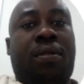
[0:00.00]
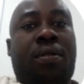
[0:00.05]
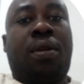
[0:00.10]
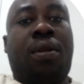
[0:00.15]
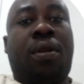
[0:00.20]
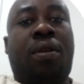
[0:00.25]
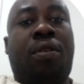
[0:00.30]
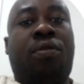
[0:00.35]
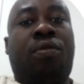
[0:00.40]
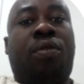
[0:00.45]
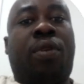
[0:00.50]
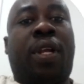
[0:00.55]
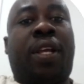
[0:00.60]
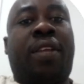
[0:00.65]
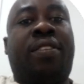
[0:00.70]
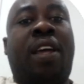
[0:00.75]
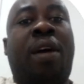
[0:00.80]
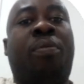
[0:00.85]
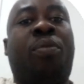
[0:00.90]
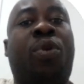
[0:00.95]
So for
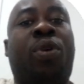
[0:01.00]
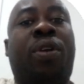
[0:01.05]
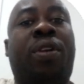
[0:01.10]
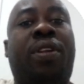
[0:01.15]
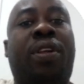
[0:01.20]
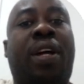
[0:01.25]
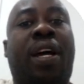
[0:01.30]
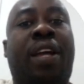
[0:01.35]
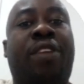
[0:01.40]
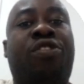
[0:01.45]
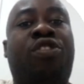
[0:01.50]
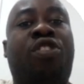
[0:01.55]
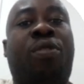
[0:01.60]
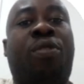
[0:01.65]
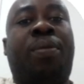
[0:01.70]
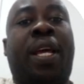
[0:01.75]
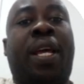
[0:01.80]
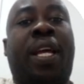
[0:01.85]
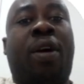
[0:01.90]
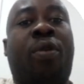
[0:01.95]
example, a job
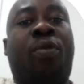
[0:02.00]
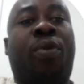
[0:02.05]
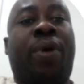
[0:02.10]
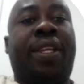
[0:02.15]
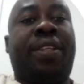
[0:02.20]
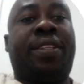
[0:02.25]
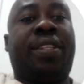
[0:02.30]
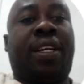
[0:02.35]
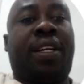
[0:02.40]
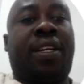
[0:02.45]
like a waiter,